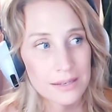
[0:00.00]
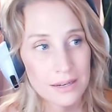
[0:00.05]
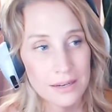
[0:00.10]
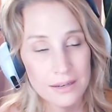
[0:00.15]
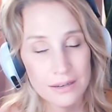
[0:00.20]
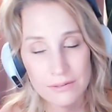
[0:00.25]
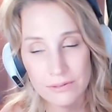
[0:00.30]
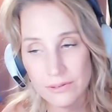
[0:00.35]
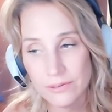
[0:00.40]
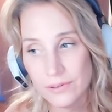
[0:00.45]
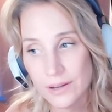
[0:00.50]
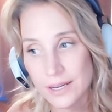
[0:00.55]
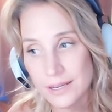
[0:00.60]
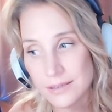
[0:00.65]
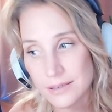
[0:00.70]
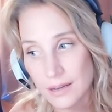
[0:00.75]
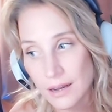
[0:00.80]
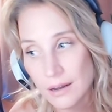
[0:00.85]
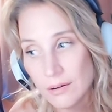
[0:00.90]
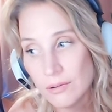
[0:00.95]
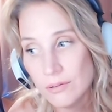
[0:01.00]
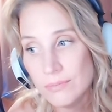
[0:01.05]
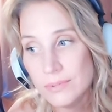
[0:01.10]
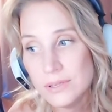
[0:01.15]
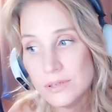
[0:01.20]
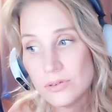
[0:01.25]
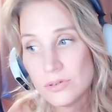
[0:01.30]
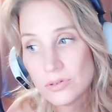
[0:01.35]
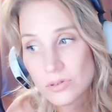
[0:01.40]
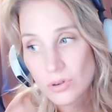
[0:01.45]
I didn't have a face, I would be
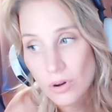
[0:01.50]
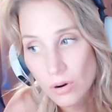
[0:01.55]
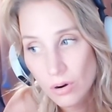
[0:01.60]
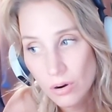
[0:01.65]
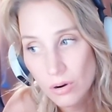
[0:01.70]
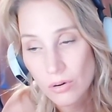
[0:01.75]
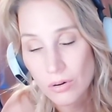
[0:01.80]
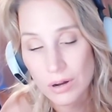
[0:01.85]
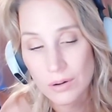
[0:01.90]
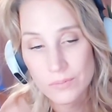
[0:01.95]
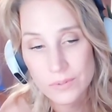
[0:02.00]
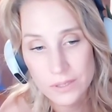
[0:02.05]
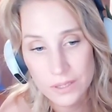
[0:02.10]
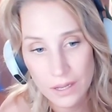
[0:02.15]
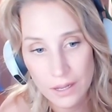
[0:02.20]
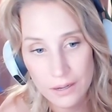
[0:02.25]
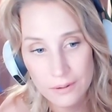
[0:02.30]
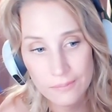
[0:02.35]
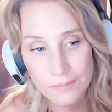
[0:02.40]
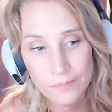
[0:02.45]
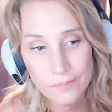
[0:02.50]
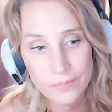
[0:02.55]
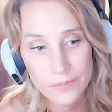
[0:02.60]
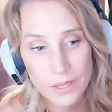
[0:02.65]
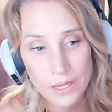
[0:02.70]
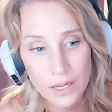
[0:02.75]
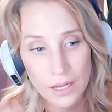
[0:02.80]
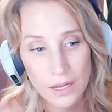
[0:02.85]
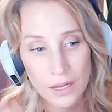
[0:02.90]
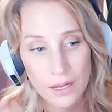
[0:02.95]
so upset.
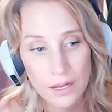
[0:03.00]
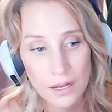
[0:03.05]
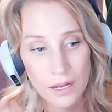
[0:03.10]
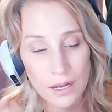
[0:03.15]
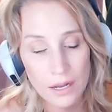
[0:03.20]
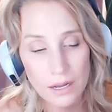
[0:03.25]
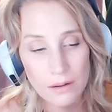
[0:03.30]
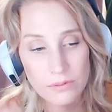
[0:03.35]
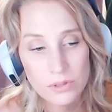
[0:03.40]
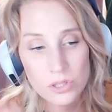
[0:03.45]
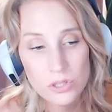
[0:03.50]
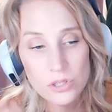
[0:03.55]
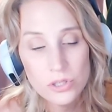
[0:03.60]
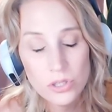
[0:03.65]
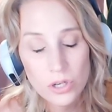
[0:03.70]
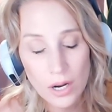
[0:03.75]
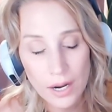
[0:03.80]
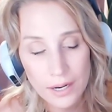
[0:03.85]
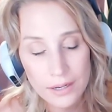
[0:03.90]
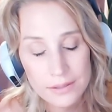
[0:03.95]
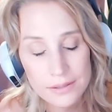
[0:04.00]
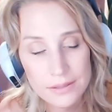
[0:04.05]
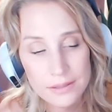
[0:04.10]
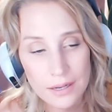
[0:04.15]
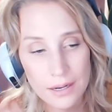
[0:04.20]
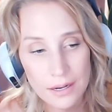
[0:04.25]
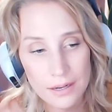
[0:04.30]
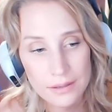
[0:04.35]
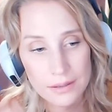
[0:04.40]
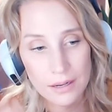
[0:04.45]
I have a giant
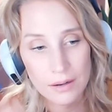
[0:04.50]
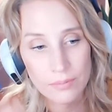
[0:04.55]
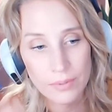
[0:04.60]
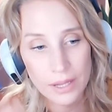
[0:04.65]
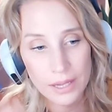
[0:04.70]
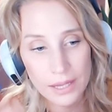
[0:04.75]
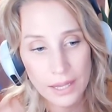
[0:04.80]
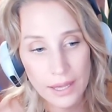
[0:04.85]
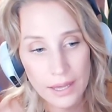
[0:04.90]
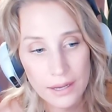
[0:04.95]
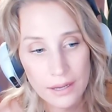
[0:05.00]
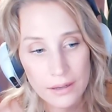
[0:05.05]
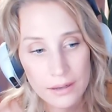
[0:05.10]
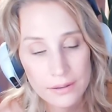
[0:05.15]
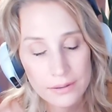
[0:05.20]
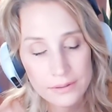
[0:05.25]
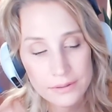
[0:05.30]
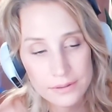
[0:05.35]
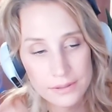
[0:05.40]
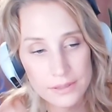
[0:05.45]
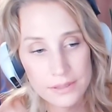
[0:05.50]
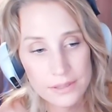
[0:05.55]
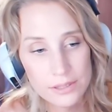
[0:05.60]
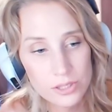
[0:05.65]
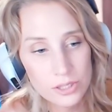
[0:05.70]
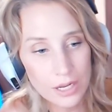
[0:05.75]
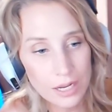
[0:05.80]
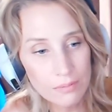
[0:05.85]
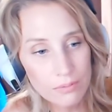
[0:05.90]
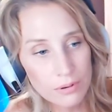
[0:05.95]
scar down my leg. It's in
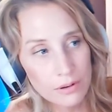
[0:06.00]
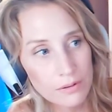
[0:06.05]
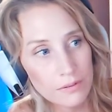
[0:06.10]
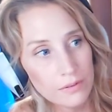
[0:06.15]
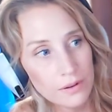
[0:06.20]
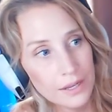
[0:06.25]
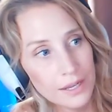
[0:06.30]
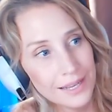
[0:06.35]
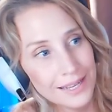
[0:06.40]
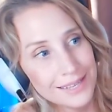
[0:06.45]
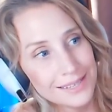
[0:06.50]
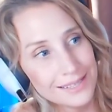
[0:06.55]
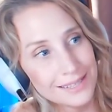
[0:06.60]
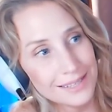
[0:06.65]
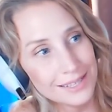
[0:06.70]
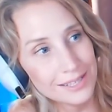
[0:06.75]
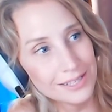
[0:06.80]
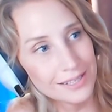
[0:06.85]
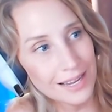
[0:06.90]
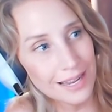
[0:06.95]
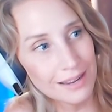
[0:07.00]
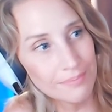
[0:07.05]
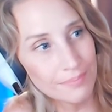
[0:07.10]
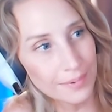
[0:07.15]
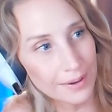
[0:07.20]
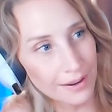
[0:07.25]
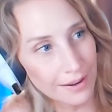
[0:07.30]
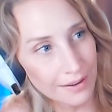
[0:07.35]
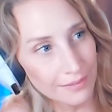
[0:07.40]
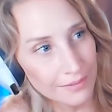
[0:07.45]
the shape
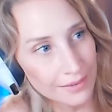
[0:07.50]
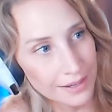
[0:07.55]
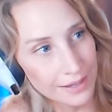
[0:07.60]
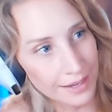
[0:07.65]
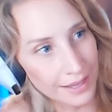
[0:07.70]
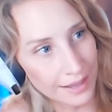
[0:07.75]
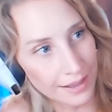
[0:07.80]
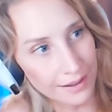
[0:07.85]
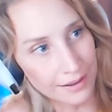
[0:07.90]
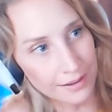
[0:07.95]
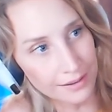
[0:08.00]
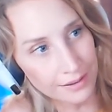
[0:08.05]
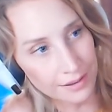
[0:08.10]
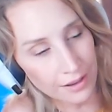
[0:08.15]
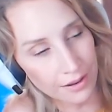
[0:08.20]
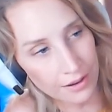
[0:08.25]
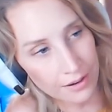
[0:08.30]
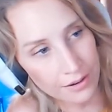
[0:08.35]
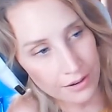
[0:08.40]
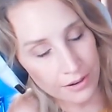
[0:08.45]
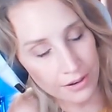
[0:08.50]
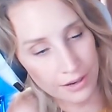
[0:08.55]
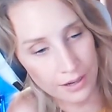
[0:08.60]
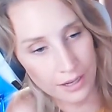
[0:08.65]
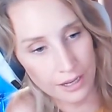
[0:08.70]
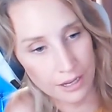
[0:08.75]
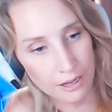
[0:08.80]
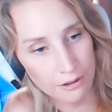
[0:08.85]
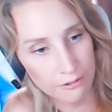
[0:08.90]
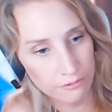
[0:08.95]
of an L on her
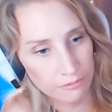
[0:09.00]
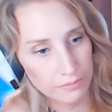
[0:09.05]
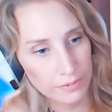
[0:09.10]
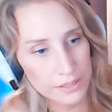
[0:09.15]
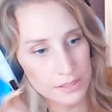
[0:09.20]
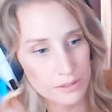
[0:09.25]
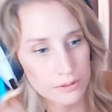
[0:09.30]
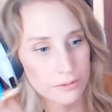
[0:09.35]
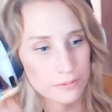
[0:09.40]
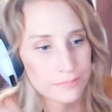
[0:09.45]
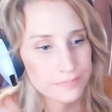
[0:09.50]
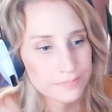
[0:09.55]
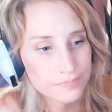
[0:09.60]
calf muscle.